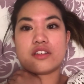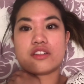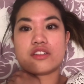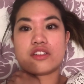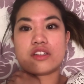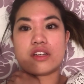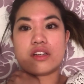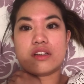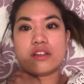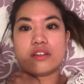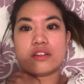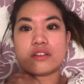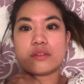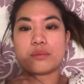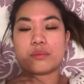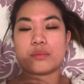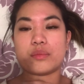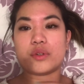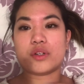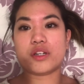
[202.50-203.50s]
chill,
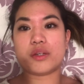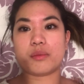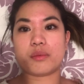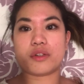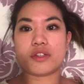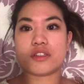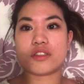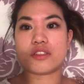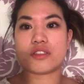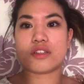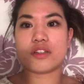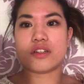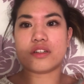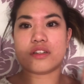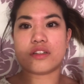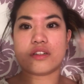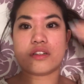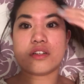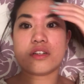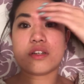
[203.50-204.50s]
I'm pretty much
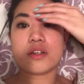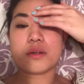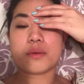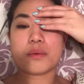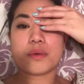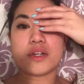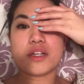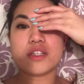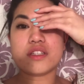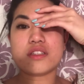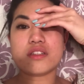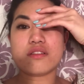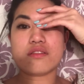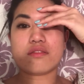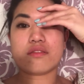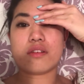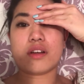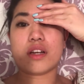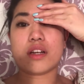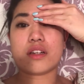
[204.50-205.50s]
done. Why is it
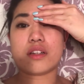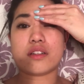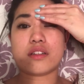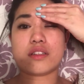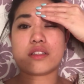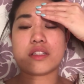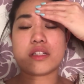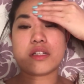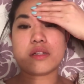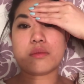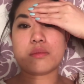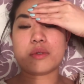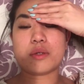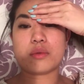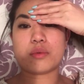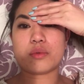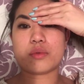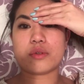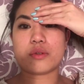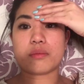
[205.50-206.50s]
red? It's a little bit
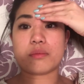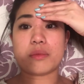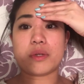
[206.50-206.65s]
warm.